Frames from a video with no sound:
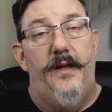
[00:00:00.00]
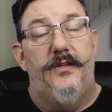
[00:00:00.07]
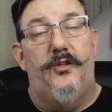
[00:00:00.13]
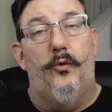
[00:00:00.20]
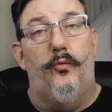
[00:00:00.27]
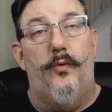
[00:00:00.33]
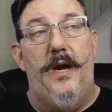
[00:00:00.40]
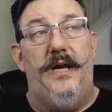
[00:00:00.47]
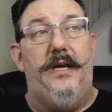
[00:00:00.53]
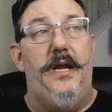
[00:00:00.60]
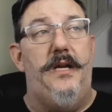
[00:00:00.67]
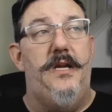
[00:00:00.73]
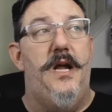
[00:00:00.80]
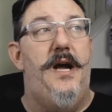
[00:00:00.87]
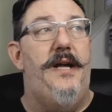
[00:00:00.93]
to
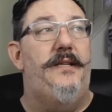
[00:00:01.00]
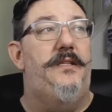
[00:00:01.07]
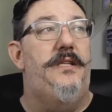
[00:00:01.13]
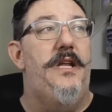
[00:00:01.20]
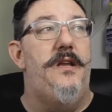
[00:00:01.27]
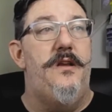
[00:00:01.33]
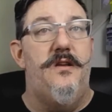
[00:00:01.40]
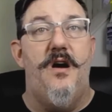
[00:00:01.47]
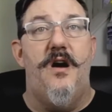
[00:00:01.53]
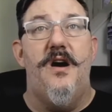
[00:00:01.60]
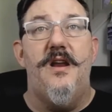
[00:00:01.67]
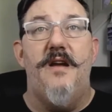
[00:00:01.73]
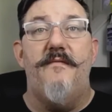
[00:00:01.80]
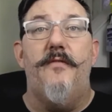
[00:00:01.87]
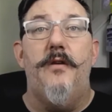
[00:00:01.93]
recognize that not
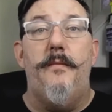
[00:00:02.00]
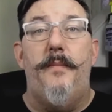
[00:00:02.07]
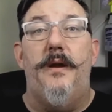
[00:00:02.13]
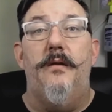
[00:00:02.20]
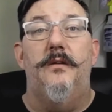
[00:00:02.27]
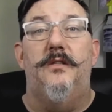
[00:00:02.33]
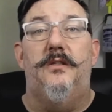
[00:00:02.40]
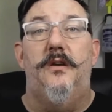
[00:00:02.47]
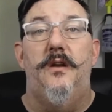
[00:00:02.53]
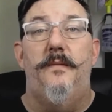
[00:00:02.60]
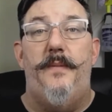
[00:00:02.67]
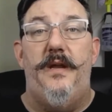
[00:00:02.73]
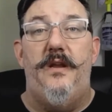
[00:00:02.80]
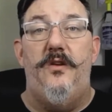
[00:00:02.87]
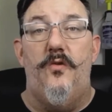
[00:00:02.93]
every beer is going to
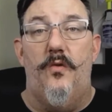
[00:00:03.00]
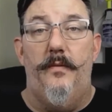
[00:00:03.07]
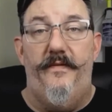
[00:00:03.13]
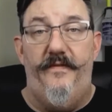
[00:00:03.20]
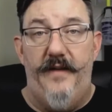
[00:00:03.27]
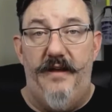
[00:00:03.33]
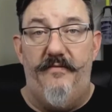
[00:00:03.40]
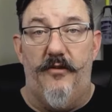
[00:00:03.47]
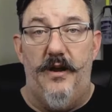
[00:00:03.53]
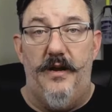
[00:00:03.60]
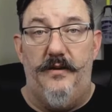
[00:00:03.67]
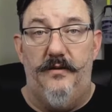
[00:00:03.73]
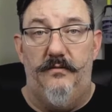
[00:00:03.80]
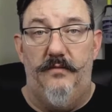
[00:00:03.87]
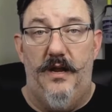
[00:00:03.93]
be your favorite,